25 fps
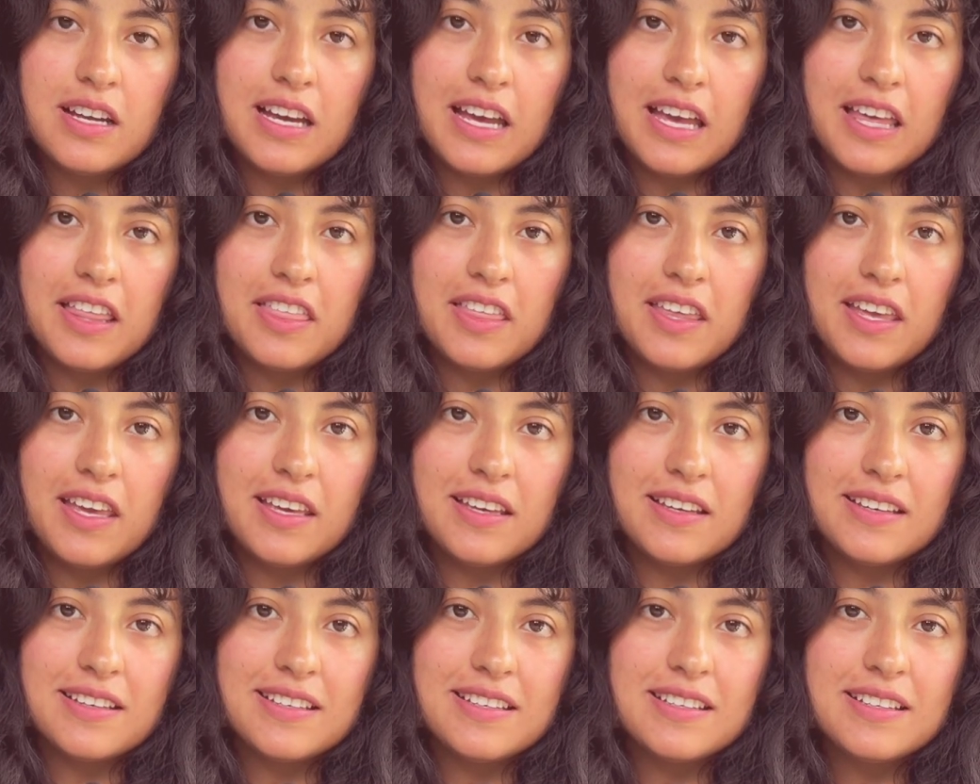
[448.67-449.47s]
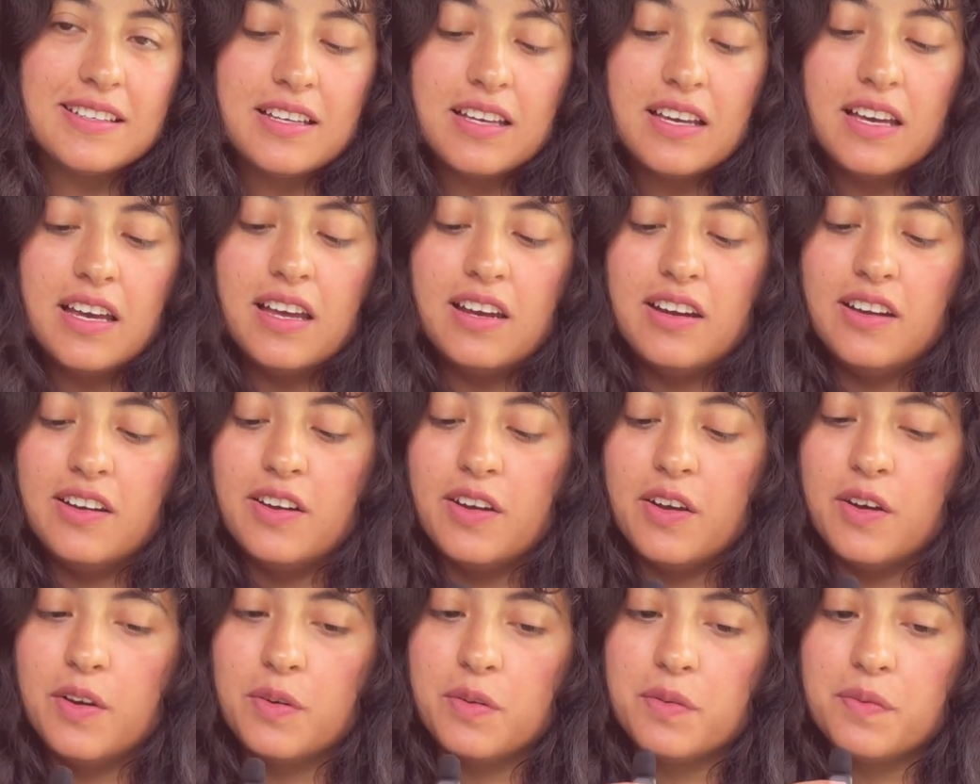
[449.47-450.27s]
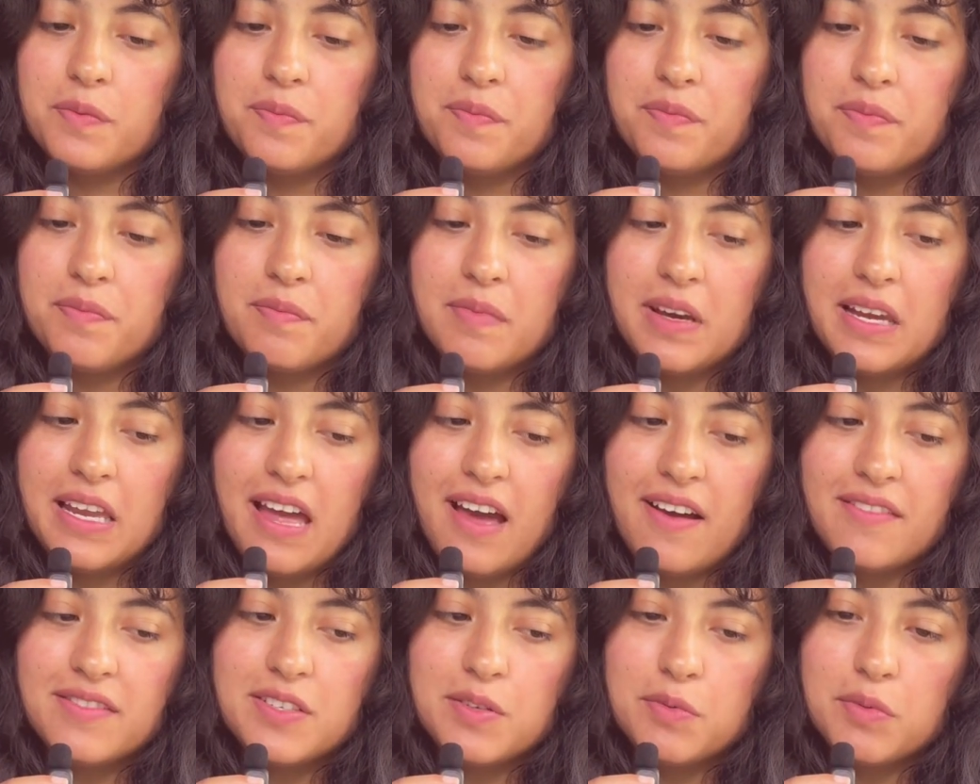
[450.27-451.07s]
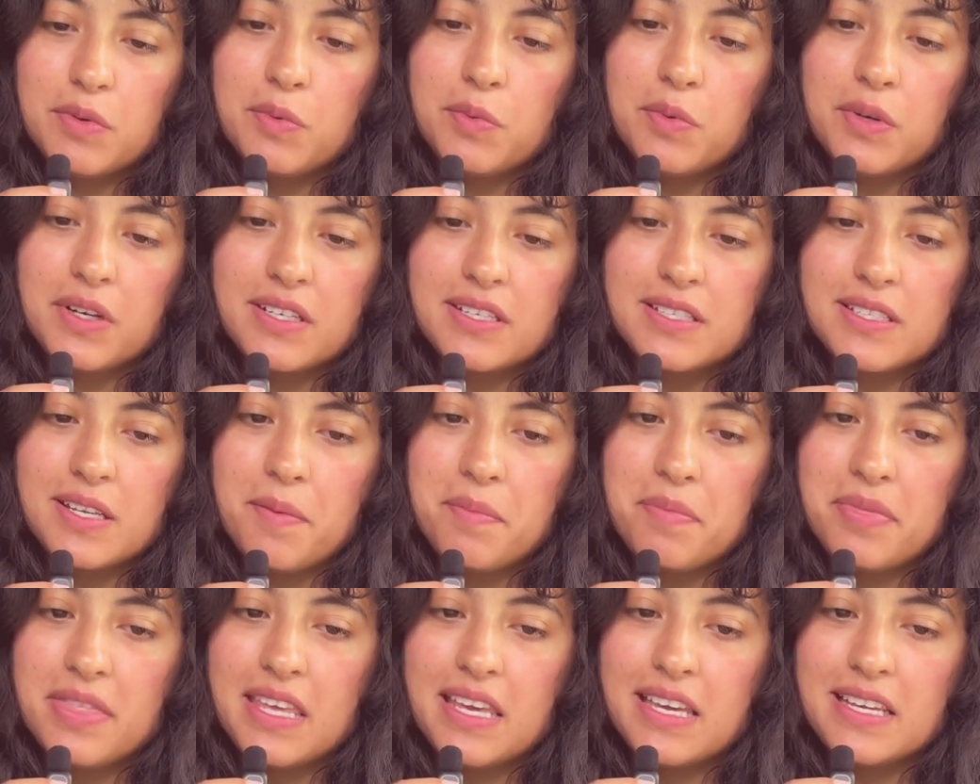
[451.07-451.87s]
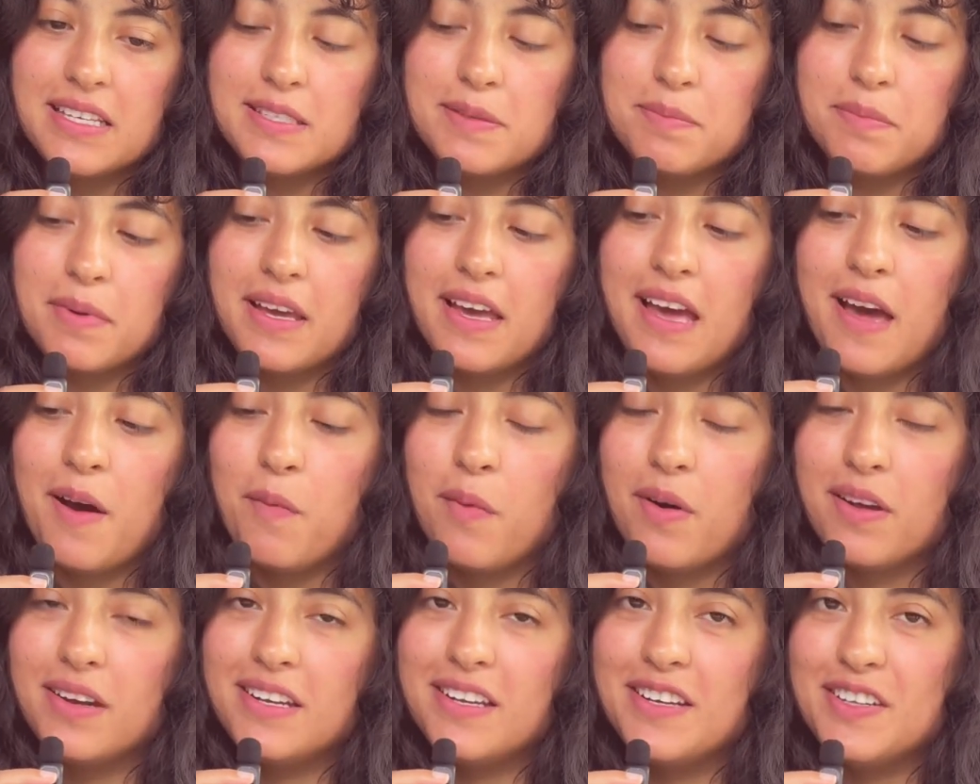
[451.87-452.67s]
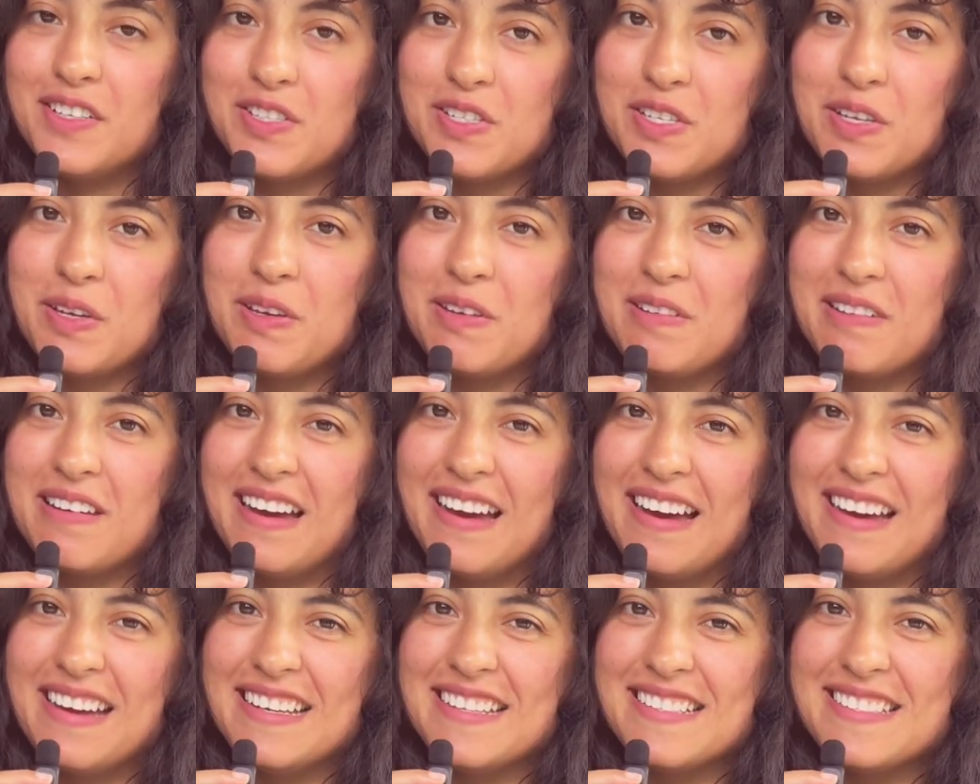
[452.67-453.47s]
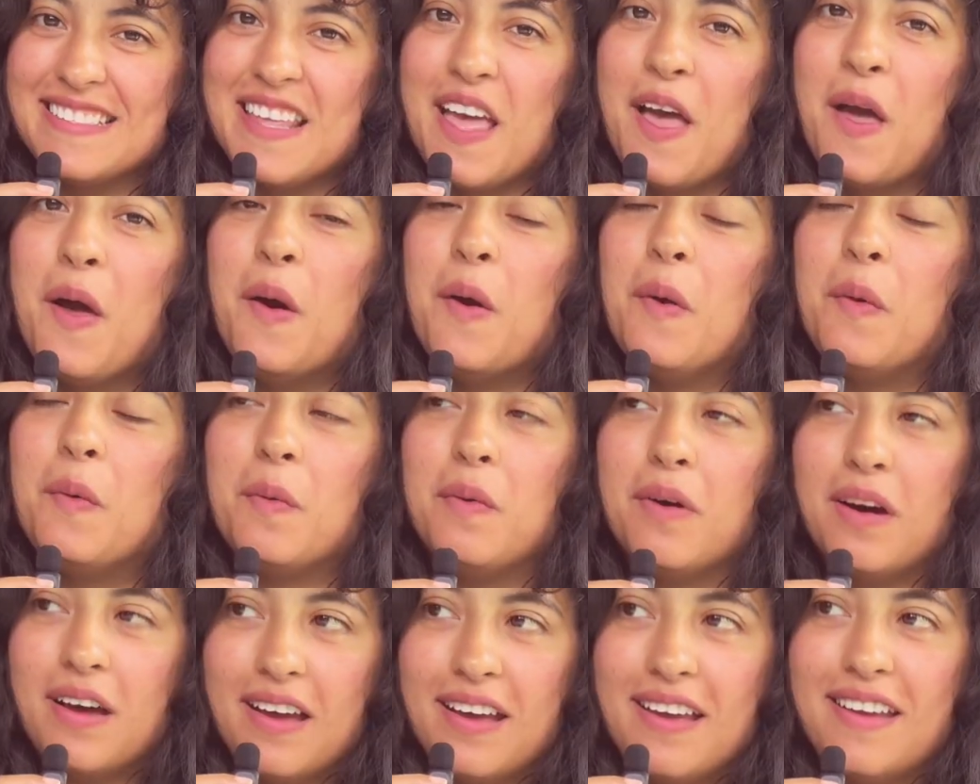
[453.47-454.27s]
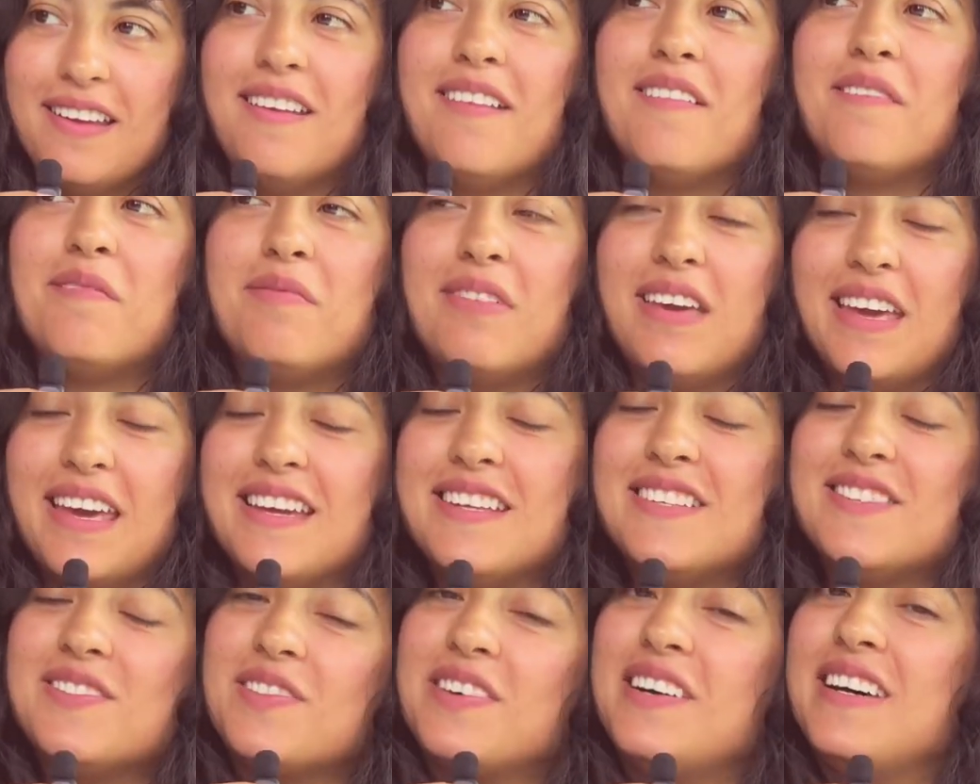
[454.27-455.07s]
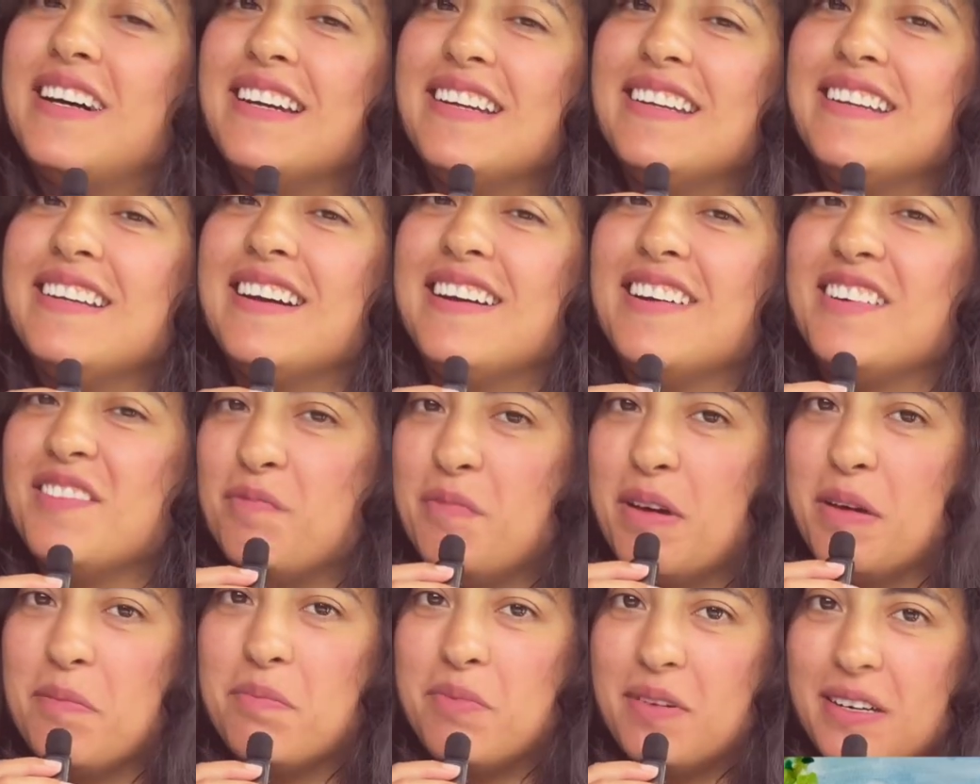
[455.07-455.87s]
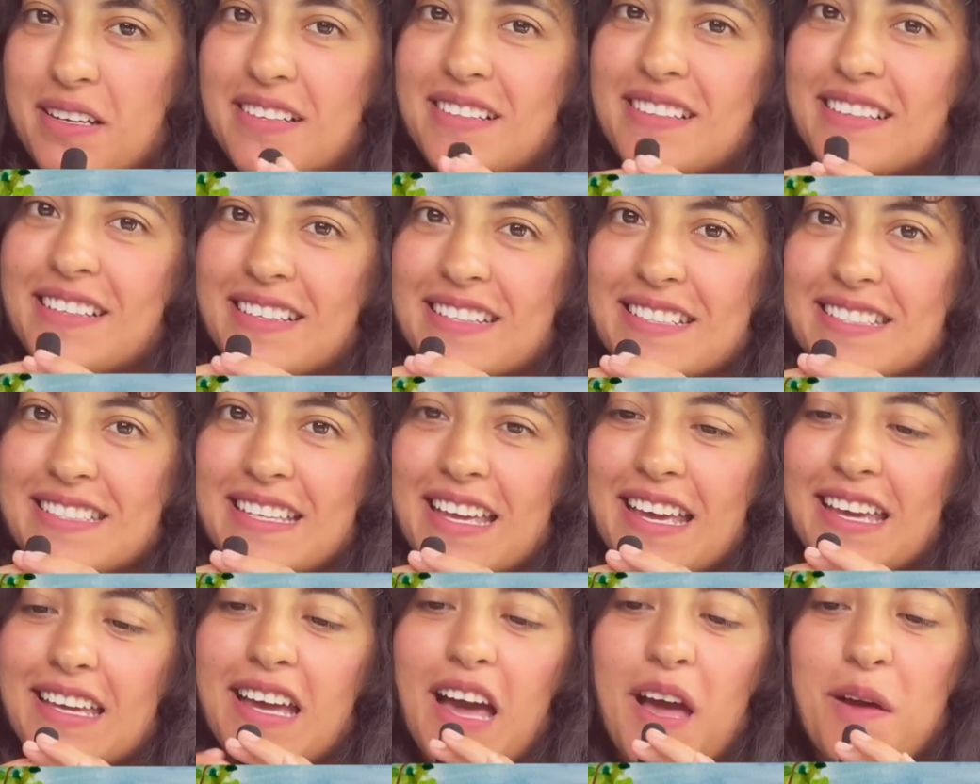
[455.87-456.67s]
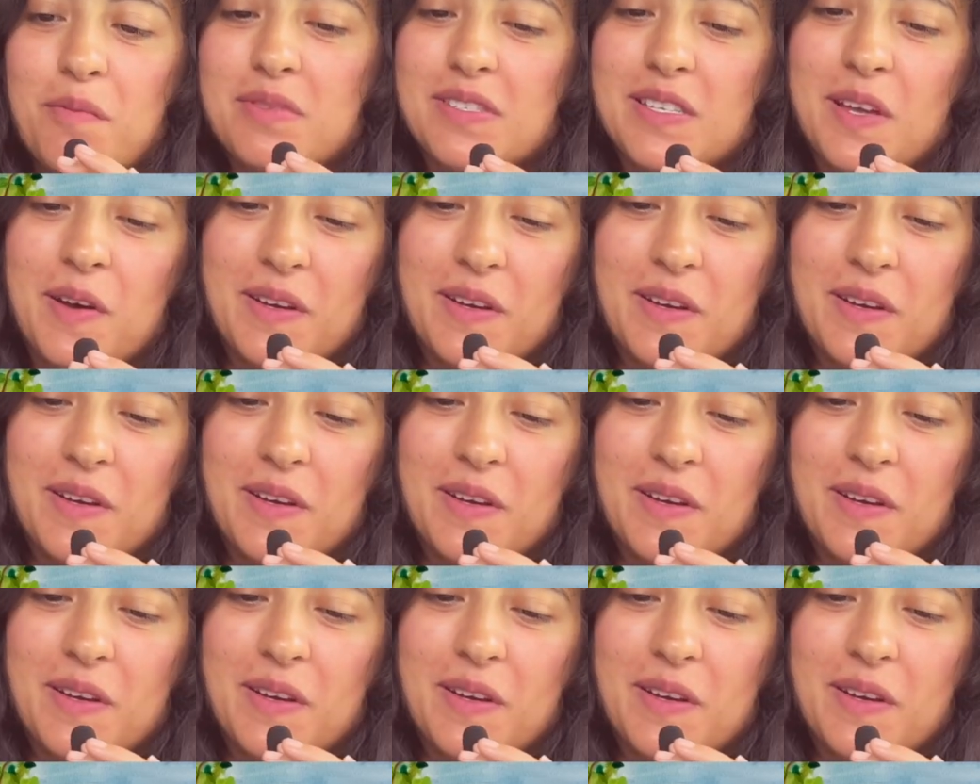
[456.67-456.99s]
I think. I don't know, might have to rework some things, but I wanted to show you guys what page 1 of my book looks like. I'm so